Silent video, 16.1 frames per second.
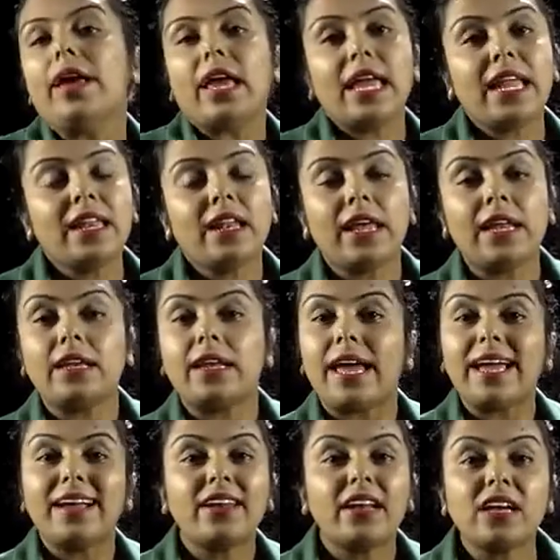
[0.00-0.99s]
in an
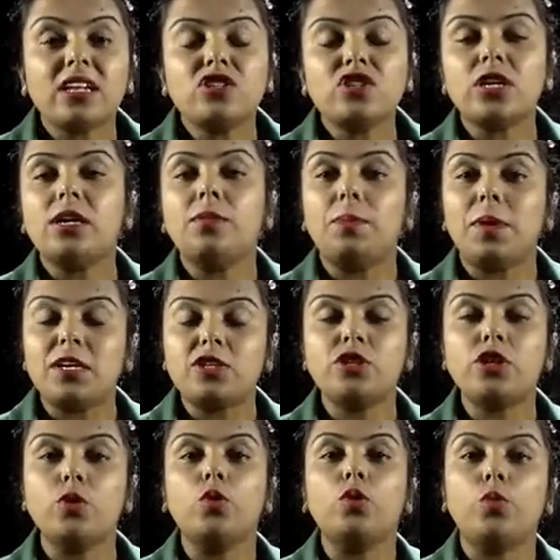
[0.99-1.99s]
agricultural
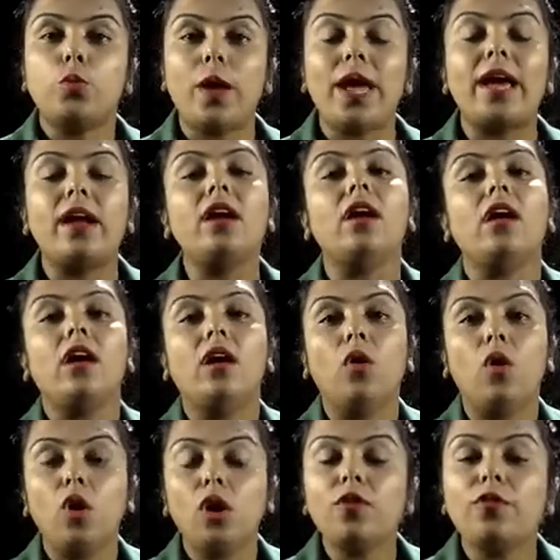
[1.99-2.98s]
pursuit where a
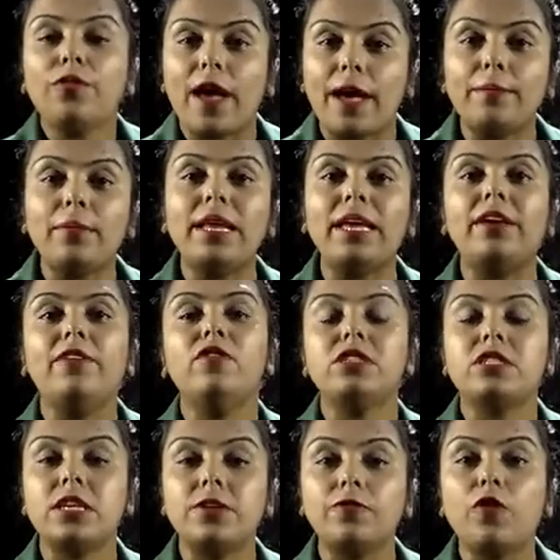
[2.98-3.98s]
whole family
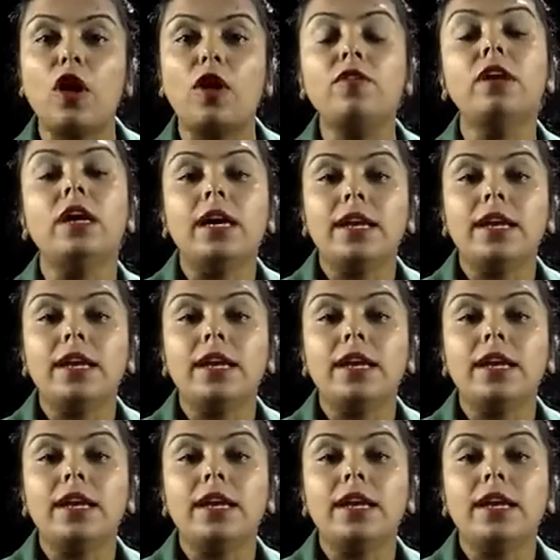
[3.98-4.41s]
was involved,